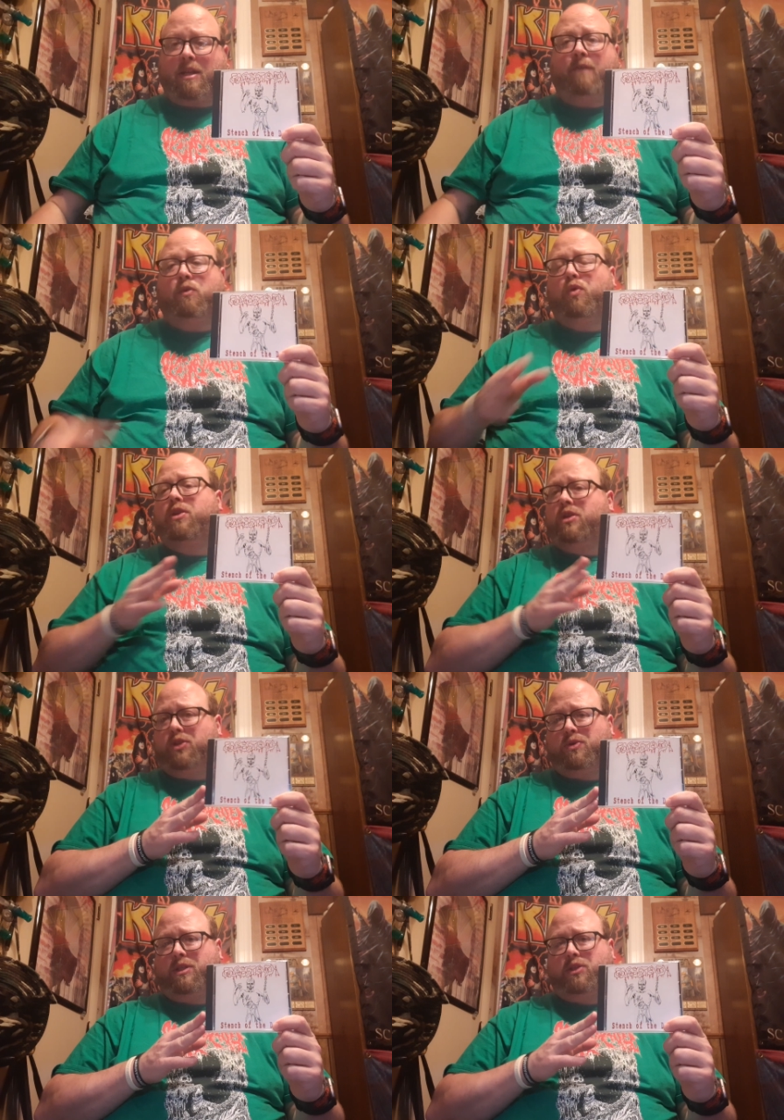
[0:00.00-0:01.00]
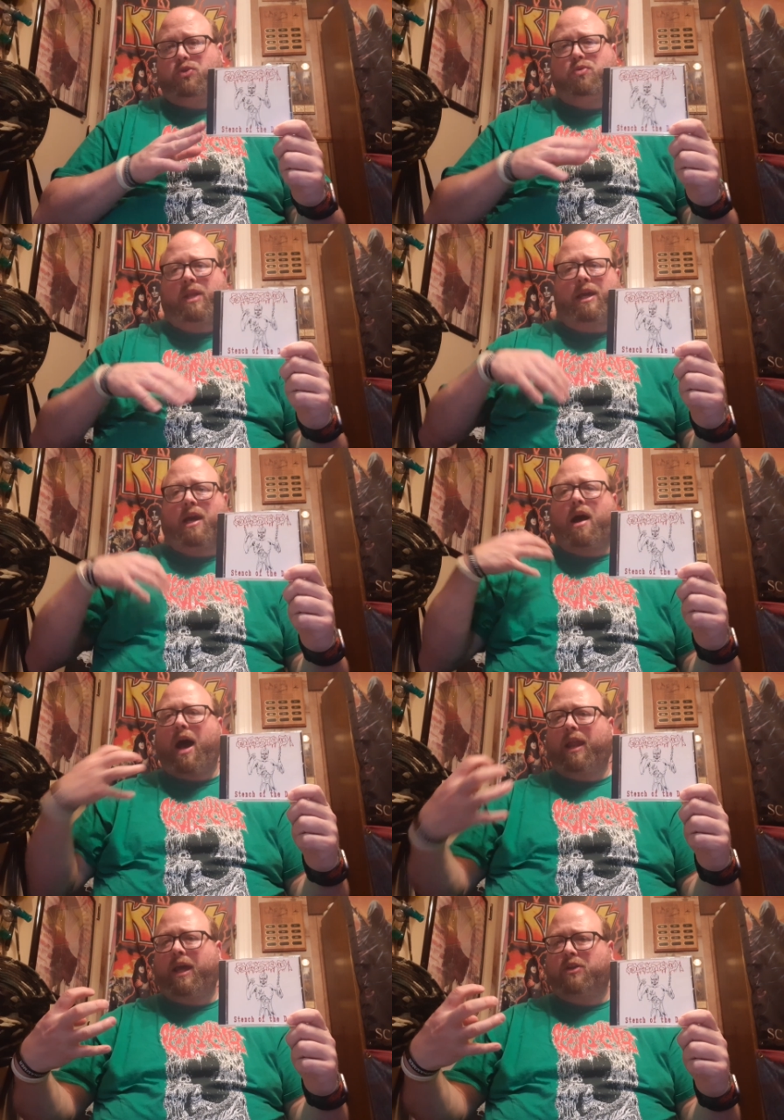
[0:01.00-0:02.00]
Now, if you wanted to do it to do like a
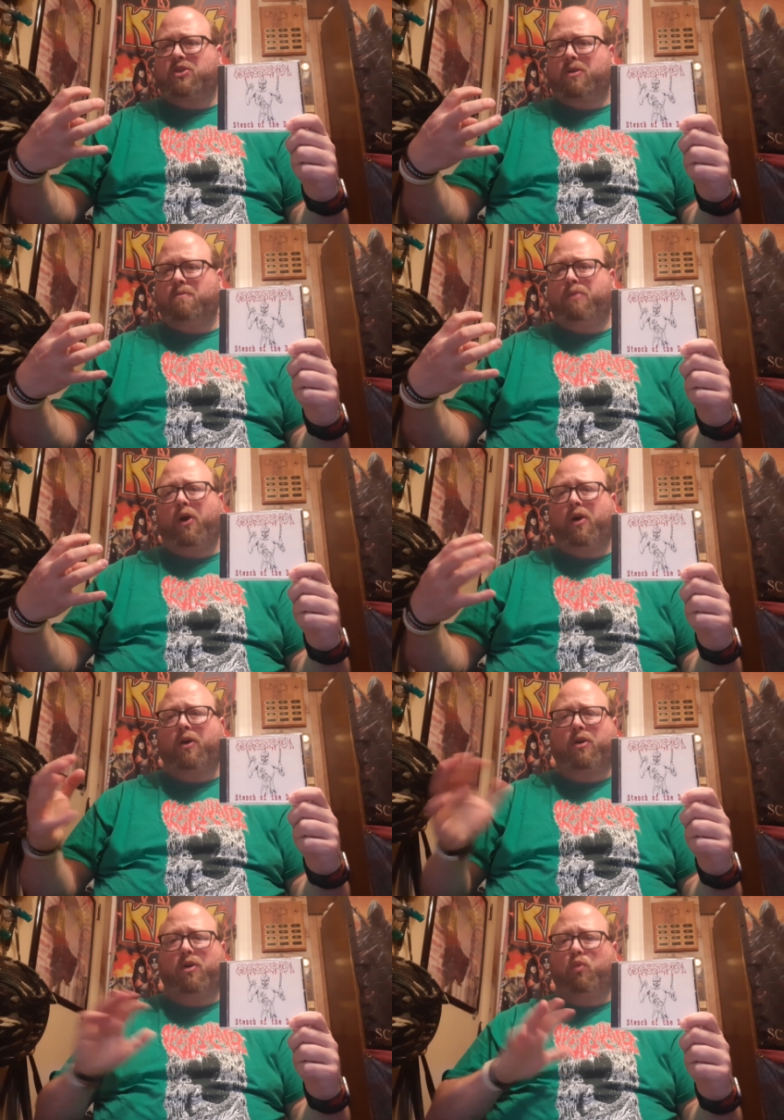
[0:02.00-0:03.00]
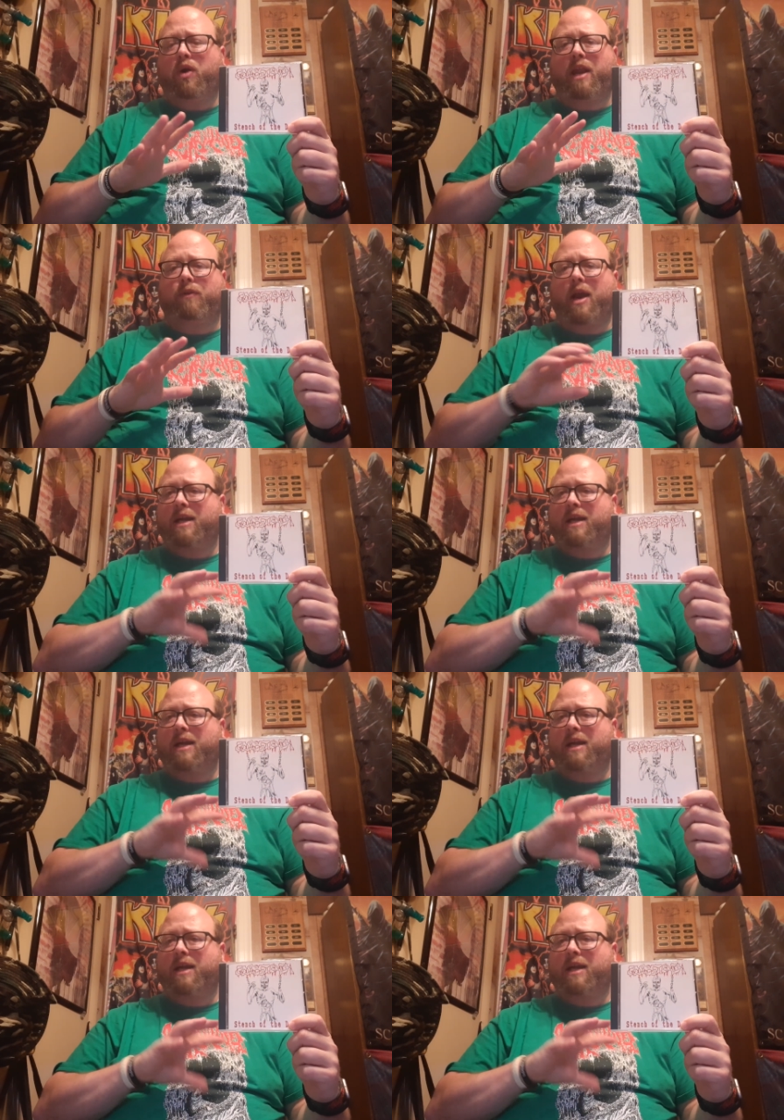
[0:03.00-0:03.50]
highlight a certain part or whatever,